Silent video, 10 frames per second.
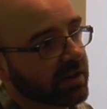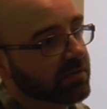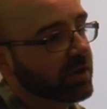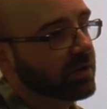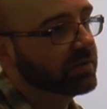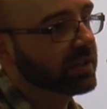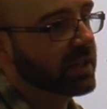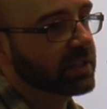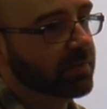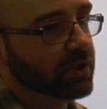are involved, and
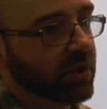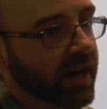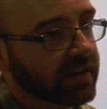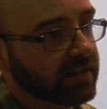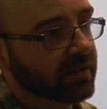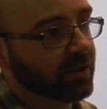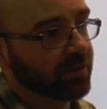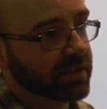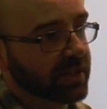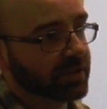then subtract the
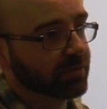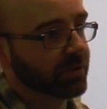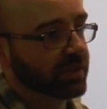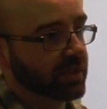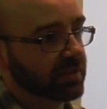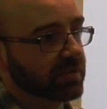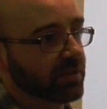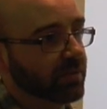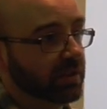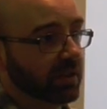computational processes
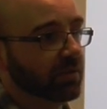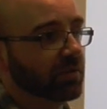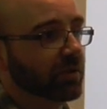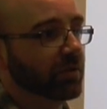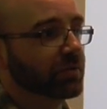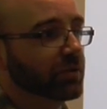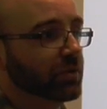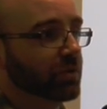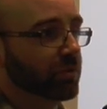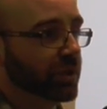that we think are involved
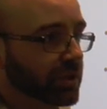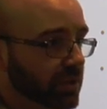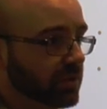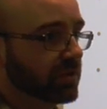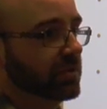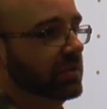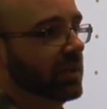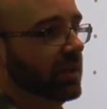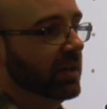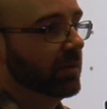to produce
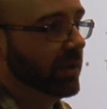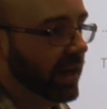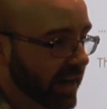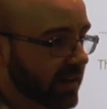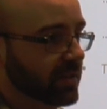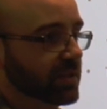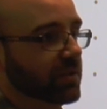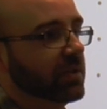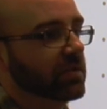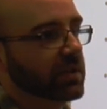behaviours
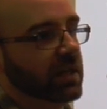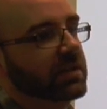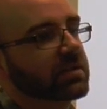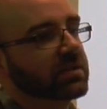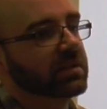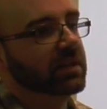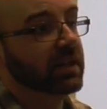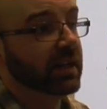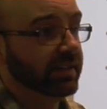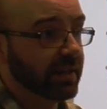on those tasks.
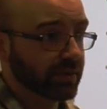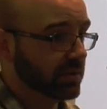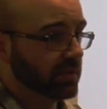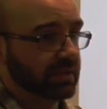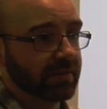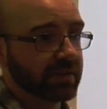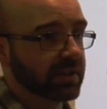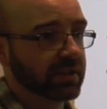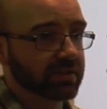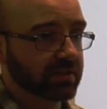And that was something
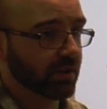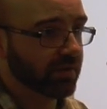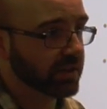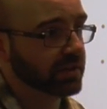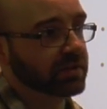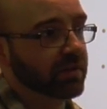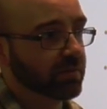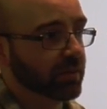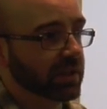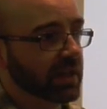that's obvious to
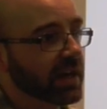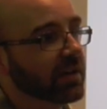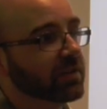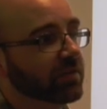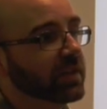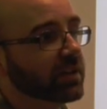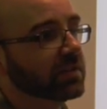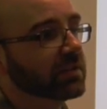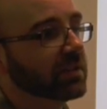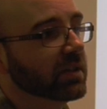everybody now in the field,